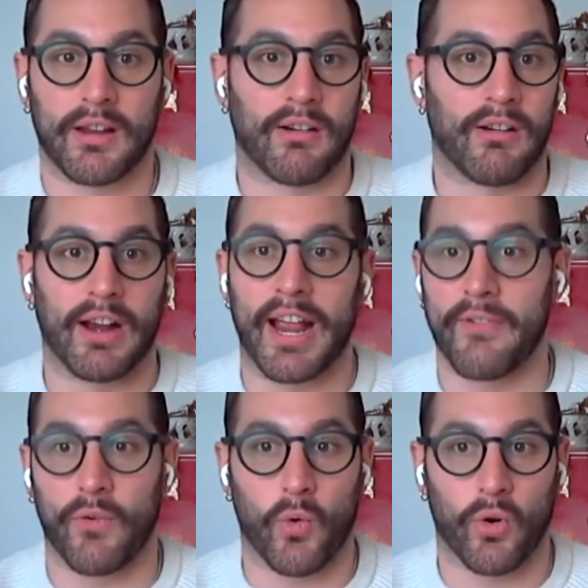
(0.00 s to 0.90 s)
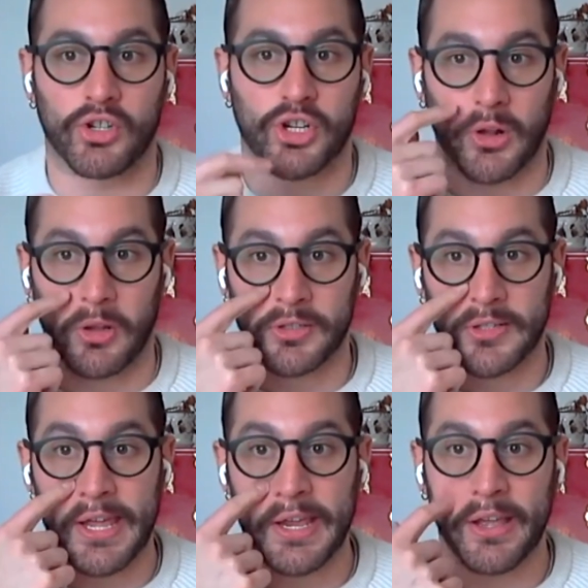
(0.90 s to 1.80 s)
current kind of org chart looks
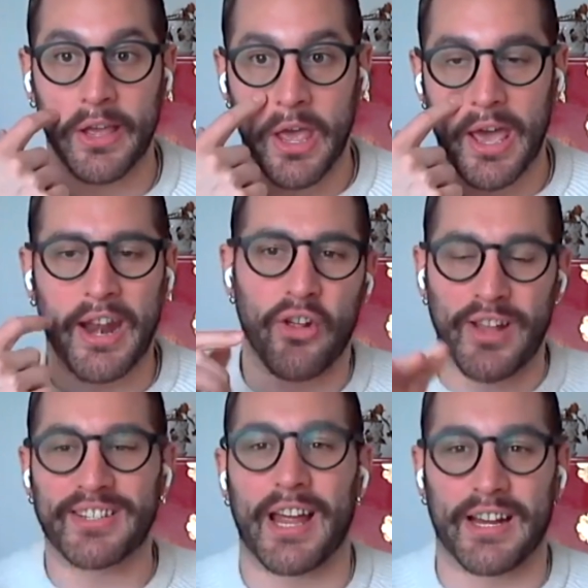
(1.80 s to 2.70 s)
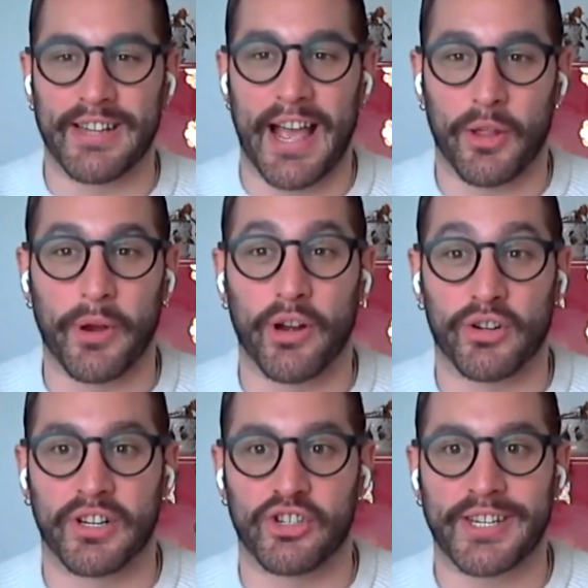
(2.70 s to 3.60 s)
like. And I know that's not exactly what you're
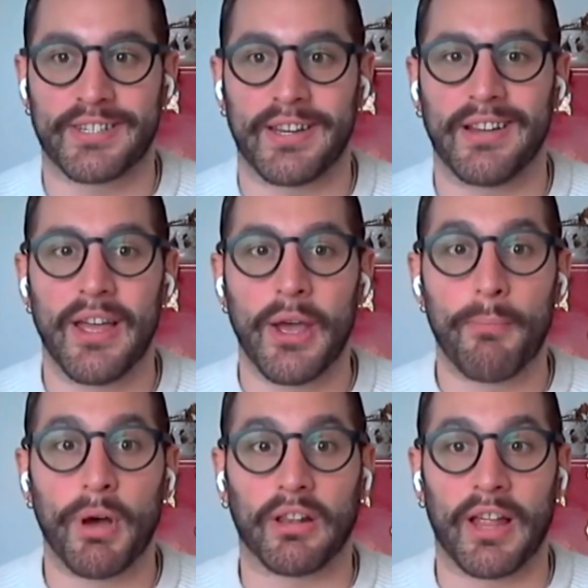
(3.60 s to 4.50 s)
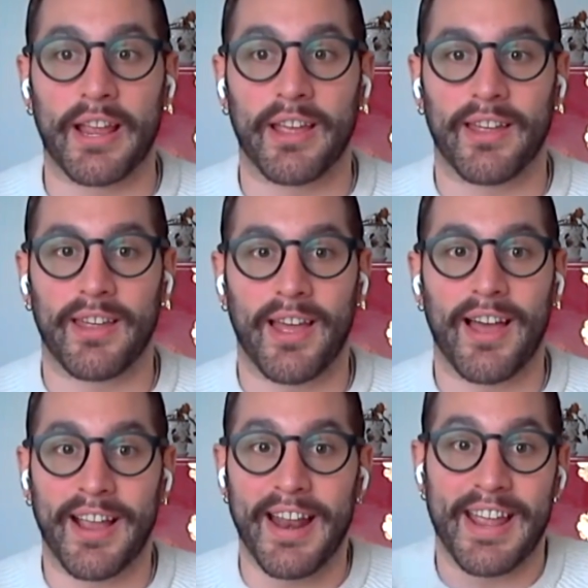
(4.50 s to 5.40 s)
suggesting, but like,
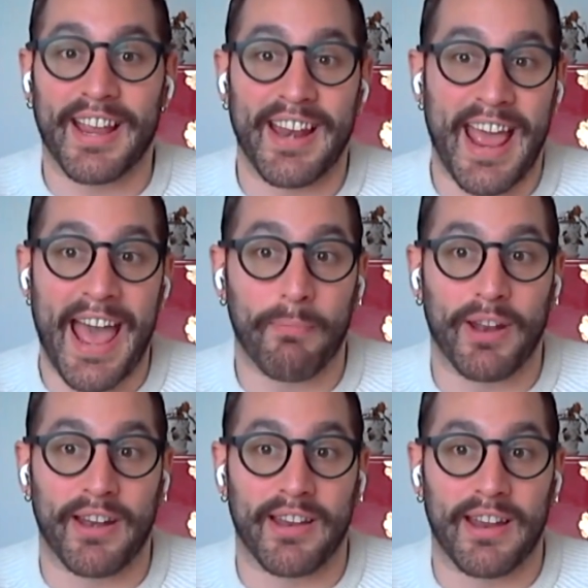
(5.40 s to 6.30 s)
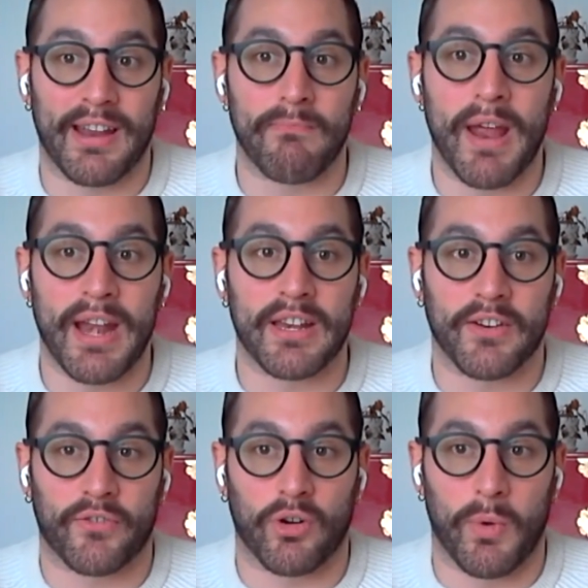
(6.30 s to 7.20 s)
again, it can happen in many
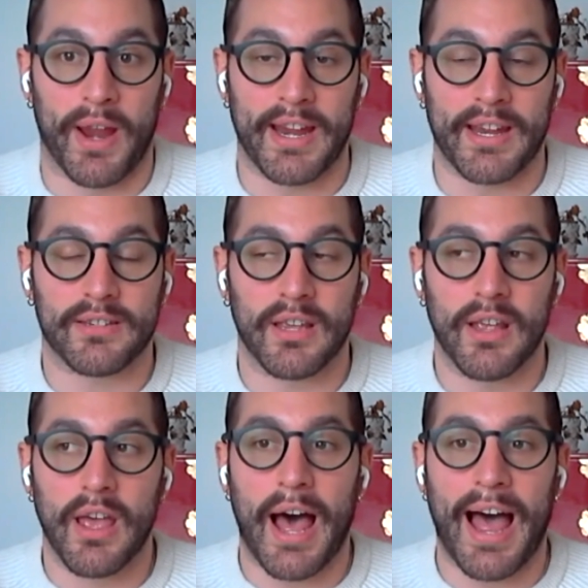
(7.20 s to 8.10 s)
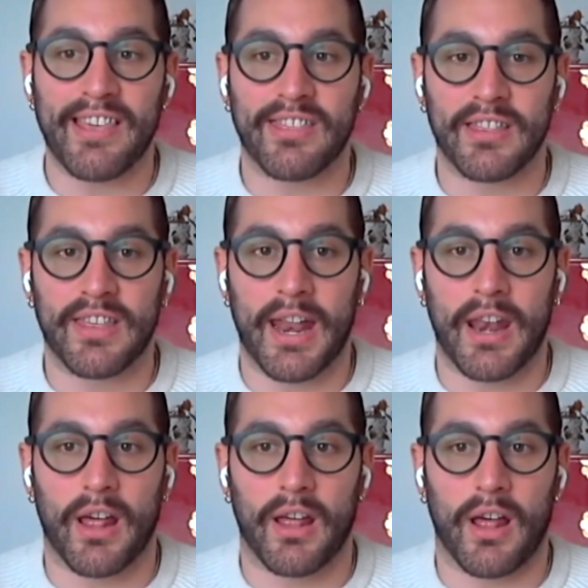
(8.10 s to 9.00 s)
different ways. I think that
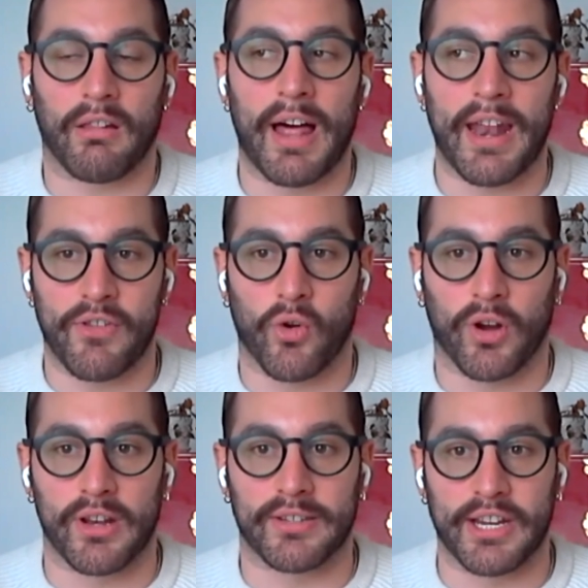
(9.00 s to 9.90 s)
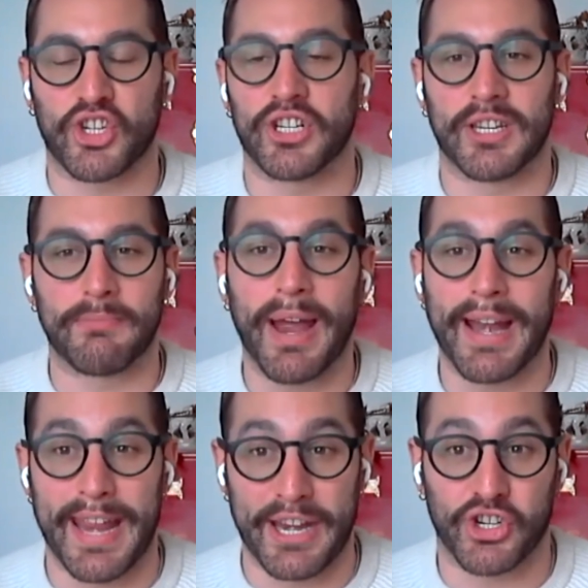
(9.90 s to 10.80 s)
a lot of the organizations, and by
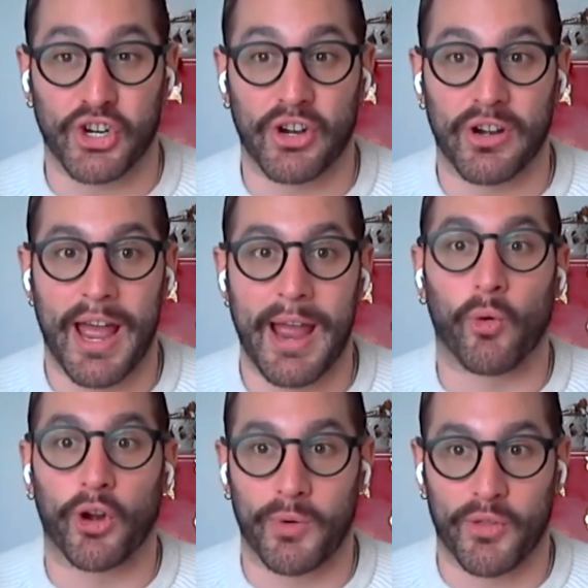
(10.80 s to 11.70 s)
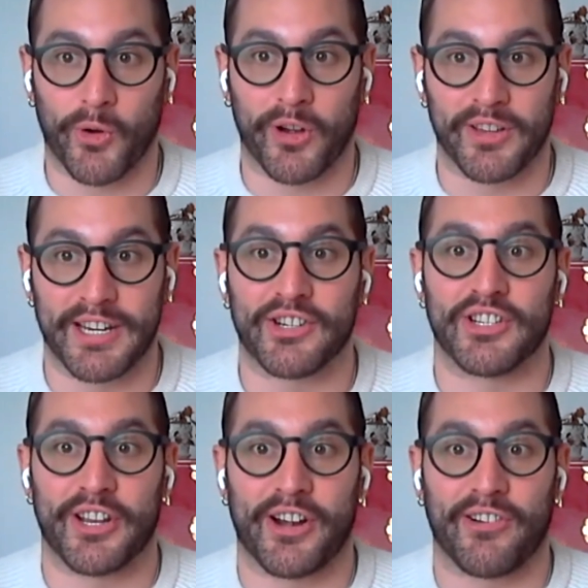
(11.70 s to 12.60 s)
nature, I'm working with organizations that